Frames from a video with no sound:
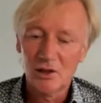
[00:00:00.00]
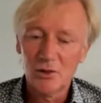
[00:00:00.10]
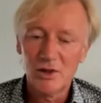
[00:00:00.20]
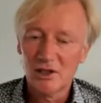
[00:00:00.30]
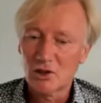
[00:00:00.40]

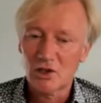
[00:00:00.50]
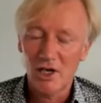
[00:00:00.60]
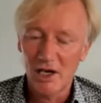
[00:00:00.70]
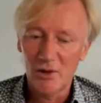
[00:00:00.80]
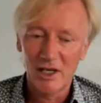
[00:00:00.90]
real
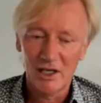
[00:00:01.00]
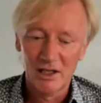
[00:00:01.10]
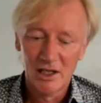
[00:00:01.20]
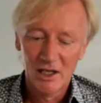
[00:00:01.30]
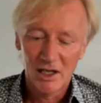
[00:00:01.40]
sharing
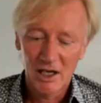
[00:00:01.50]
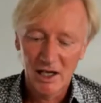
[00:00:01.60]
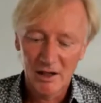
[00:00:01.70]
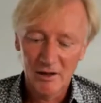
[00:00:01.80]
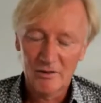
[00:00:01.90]

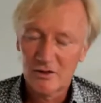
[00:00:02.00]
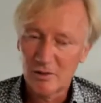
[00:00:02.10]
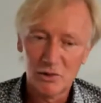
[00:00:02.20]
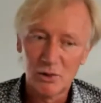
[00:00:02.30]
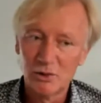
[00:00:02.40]

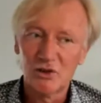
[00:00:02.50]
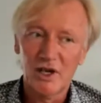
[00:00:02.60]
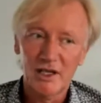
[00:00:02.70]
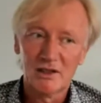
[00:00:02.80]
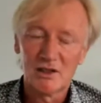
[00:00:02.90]
from two
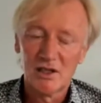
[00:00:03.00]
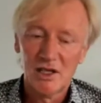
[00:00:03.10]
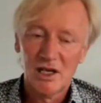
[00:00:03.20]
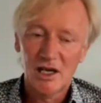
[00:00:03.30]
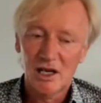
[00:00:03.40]

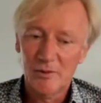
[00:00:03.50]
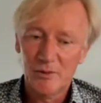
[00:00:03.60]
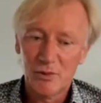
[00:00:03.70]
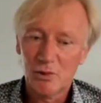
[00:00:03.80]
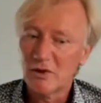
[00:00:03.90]
sides
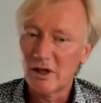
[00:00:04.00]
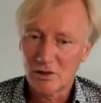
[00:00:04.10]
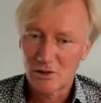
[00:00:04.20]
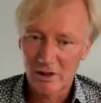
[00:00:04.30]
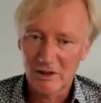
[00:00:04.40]

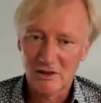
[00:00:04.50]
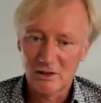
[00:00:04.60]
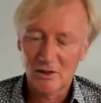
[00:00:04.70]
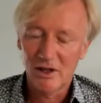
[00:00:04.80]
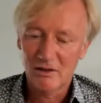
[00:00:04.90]
without trust.
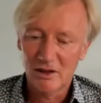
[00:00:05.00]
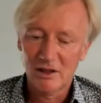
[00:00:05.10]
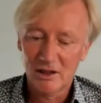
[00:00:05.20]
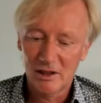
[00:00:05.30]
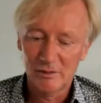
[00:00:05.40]
So I
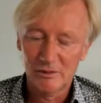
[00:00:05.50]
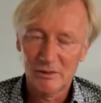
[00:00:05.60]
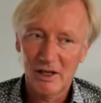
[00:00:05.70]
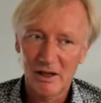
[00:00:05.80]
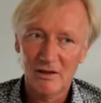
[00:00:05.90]
think
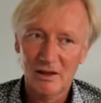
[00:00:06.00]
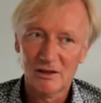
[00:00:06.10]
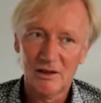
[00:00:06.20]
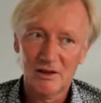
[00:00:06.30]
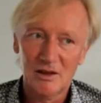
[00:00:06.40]

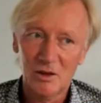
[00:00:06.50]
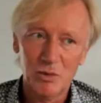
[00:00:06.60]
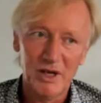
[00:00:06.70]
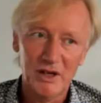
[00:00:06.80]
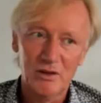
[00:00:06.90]
the
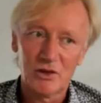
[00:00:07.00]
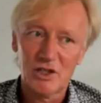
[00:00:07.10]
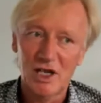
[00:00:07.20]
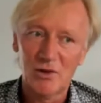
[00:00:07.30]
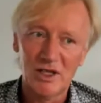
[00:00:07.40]
pair of
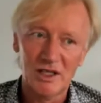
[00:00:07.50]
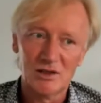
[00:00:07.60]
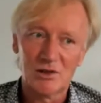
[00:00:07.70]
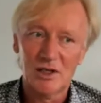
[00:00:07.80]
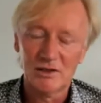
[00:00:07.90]
sharing and
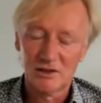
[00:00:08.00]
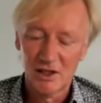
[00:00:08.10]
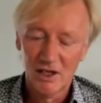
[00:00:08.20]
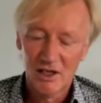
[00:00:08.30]
trust